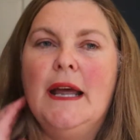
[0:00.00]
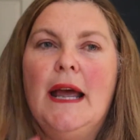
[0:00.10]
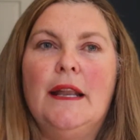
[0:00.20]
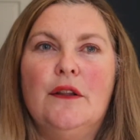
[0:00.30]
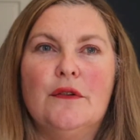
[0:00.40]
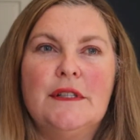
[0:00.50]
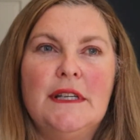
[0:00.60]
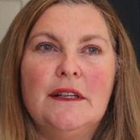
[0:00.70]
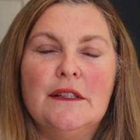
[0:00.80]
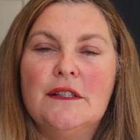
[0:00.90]
And those
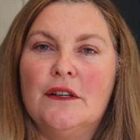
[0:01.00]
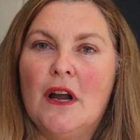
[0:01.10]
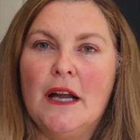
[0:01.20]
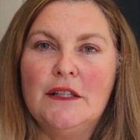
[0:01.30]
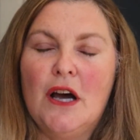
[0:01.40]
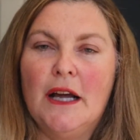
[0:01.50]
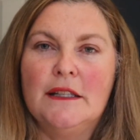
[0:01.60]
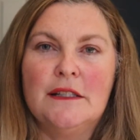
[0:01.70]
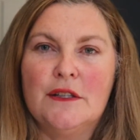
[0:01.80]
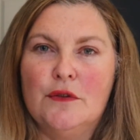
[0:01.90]
skills are not taught
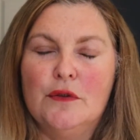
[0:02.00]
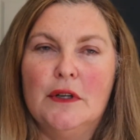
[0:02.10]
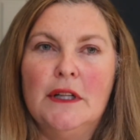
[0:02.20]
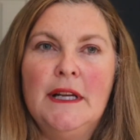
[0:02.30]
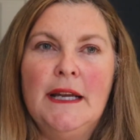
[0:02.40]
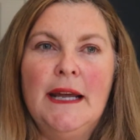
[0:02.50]
in school,